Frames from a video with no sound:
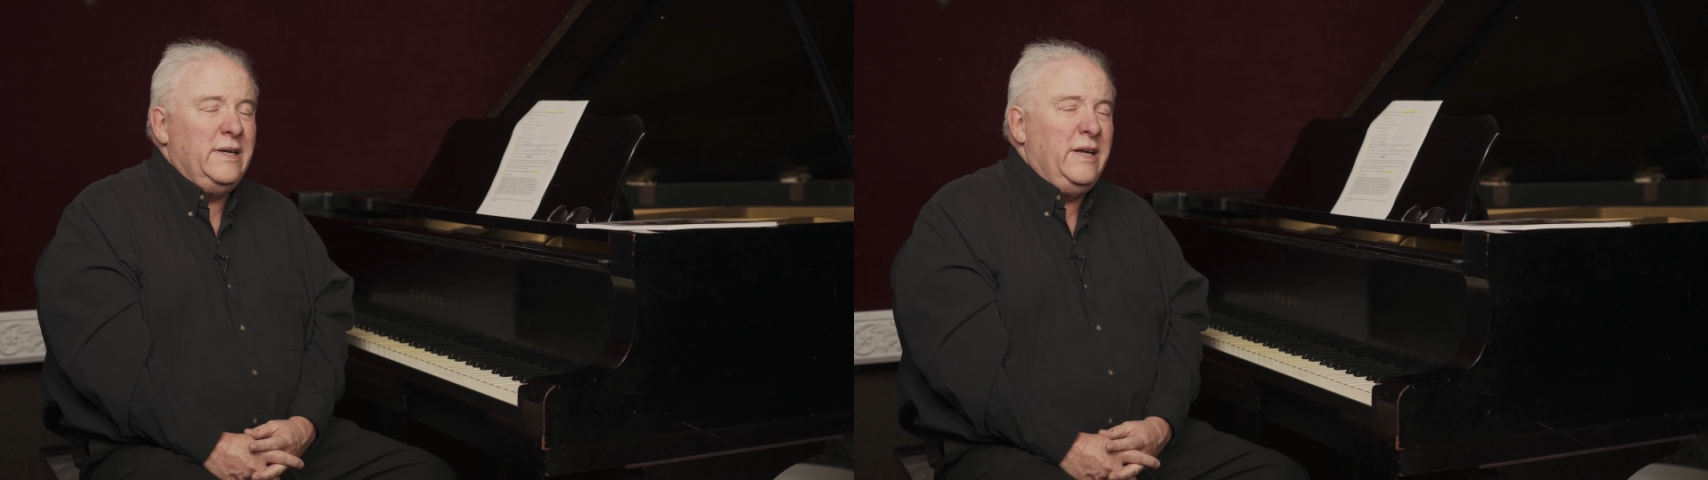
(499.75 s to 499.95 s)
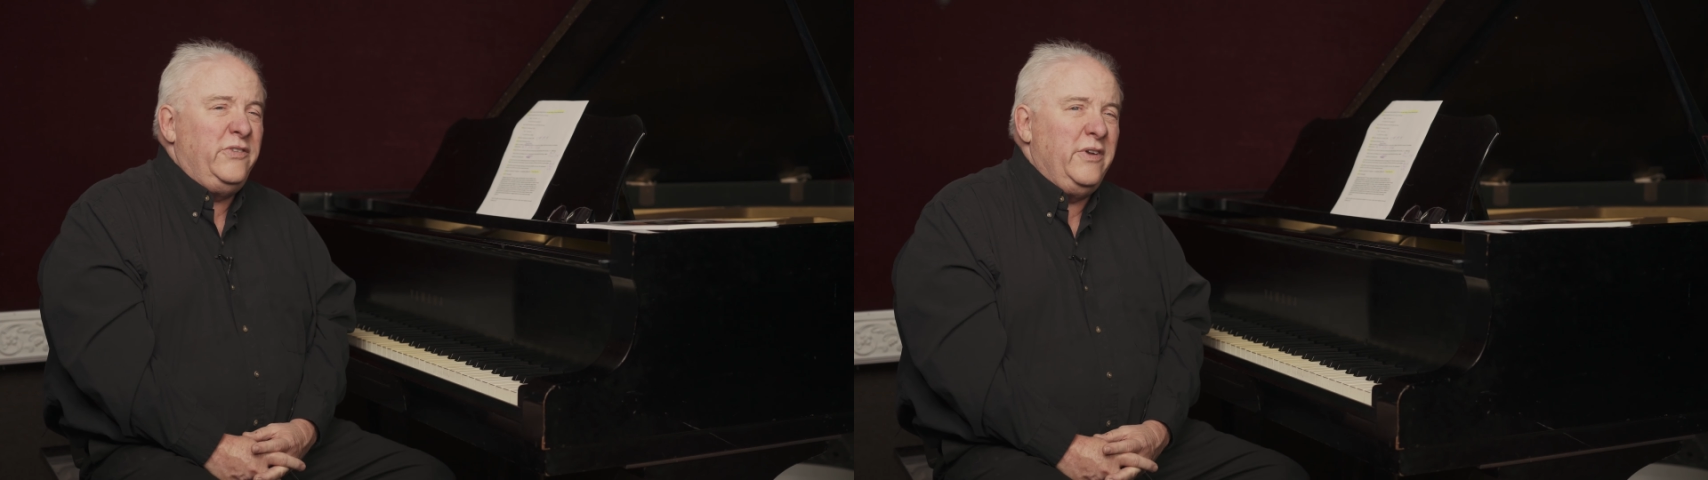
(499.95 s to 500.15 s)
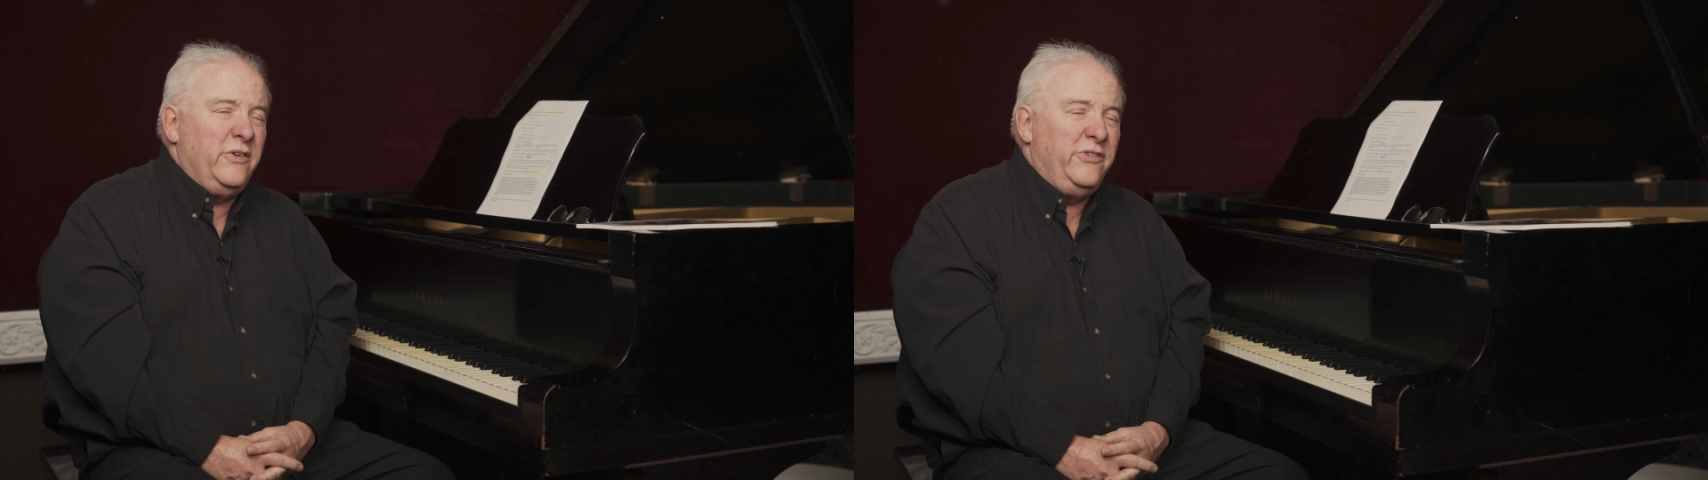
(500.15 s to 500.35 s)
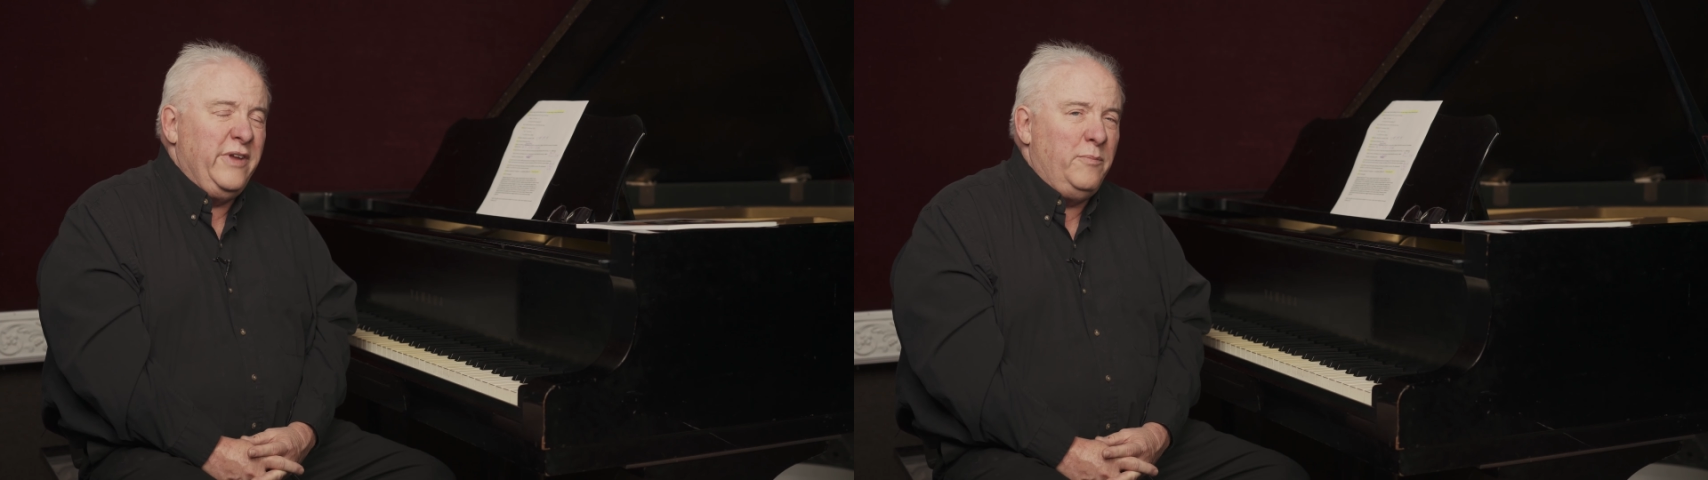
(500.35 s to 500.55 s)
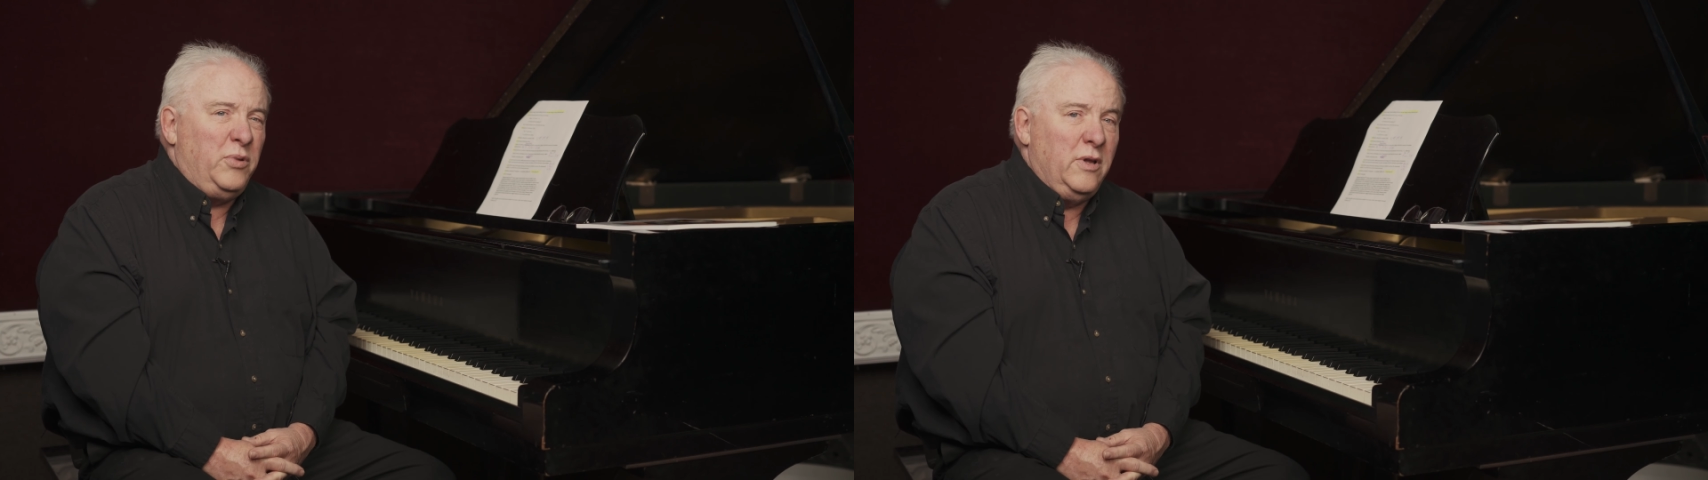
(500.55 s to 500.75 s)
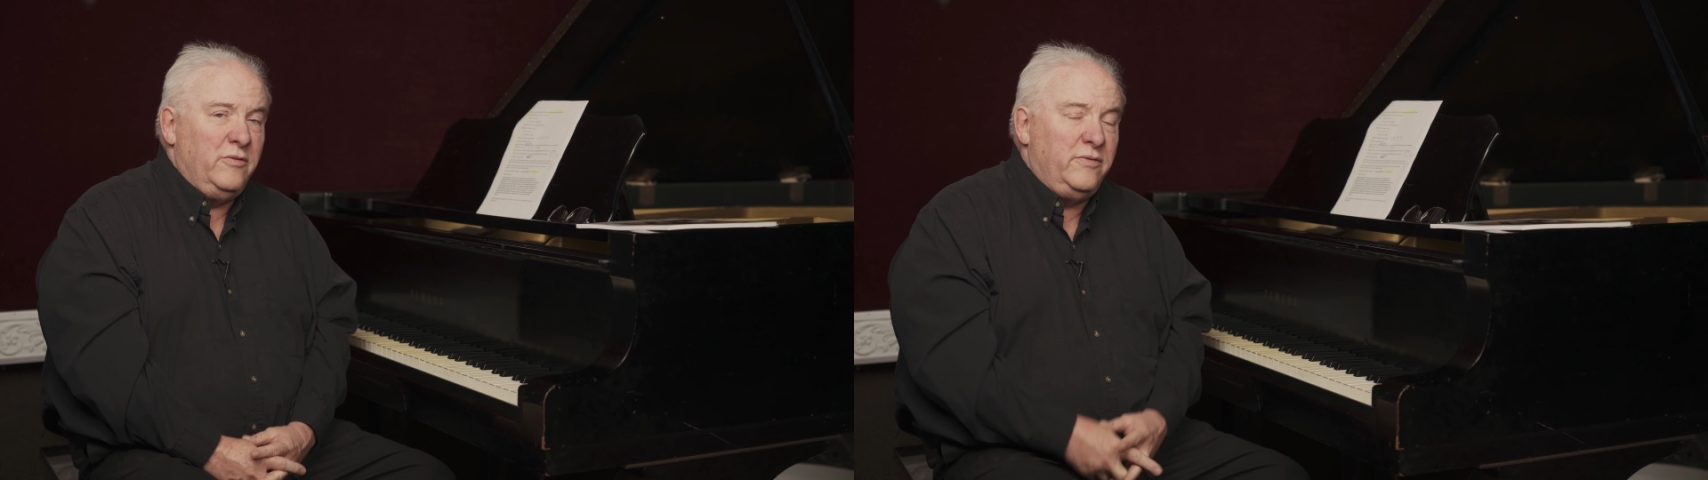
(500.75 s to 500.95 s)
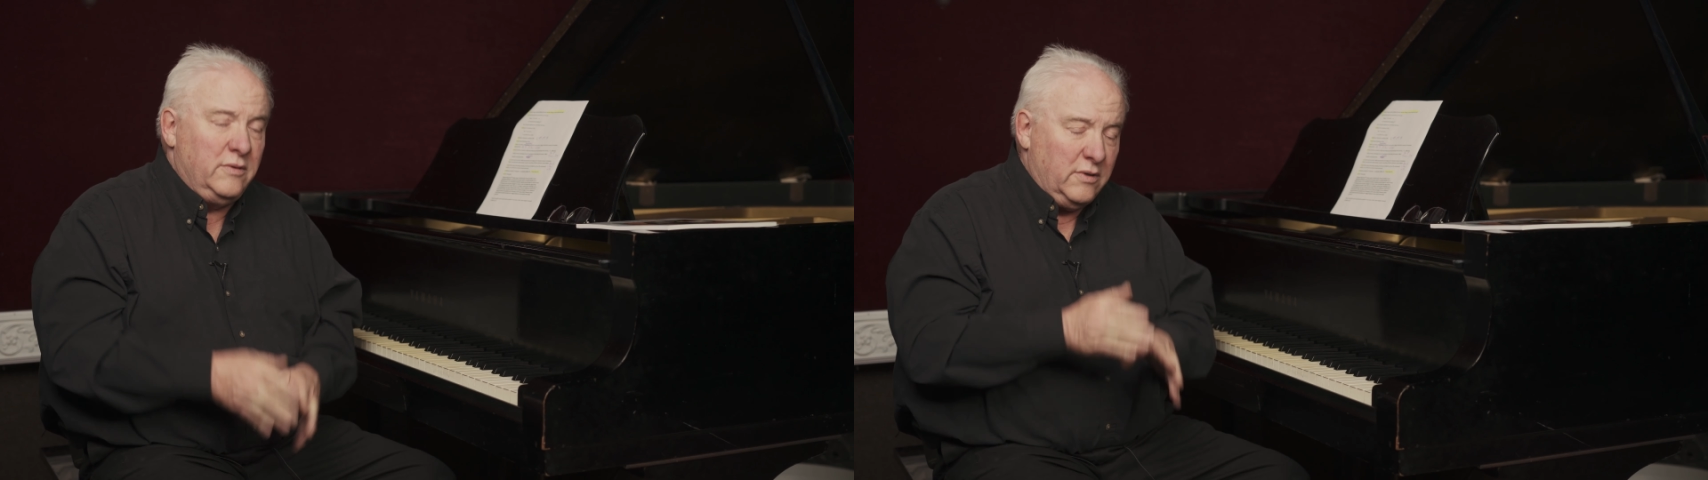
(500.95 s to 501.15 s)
is an example of